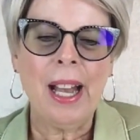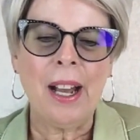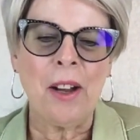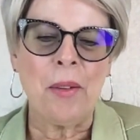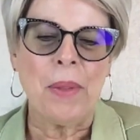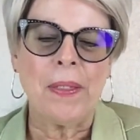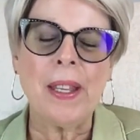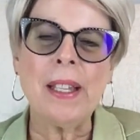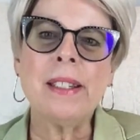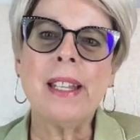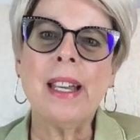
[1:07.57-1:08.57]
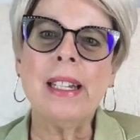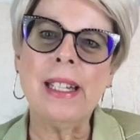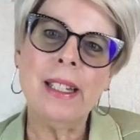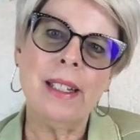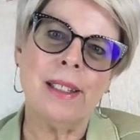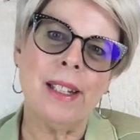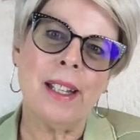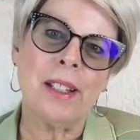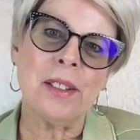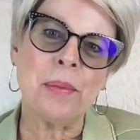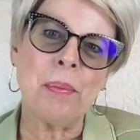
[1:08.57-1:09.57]
that they sent in
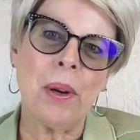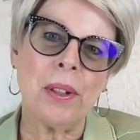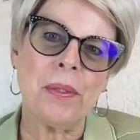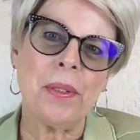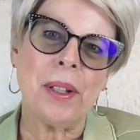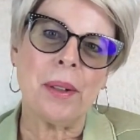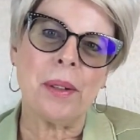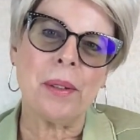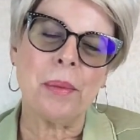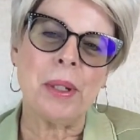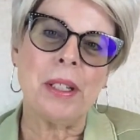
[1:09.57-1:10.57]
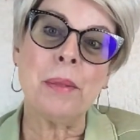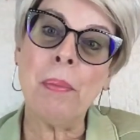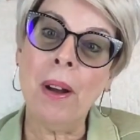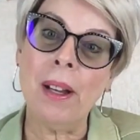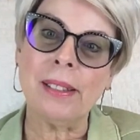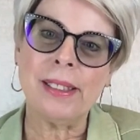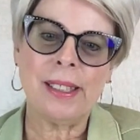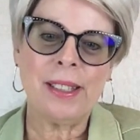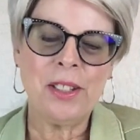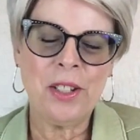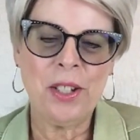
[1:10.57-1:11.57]
as part of their response